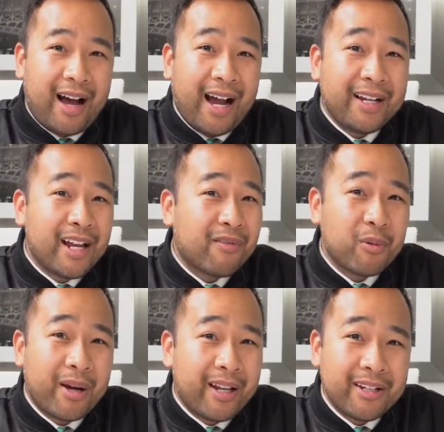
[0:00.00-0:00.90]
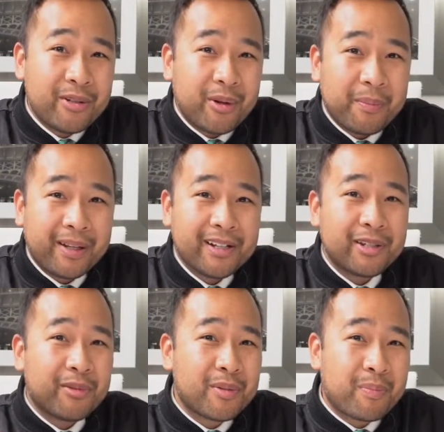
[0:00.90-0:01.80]
I never went into it because it
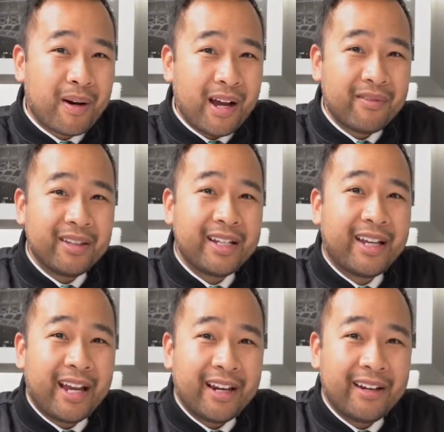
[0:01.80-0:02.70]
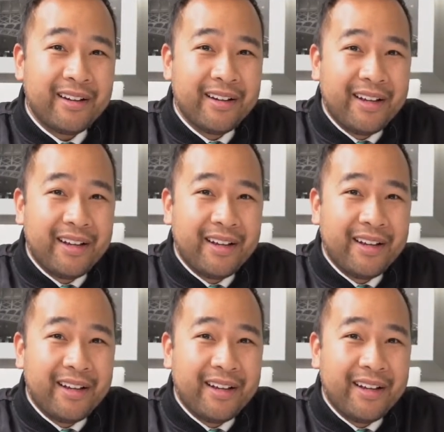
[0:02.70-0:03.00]
was privately gated.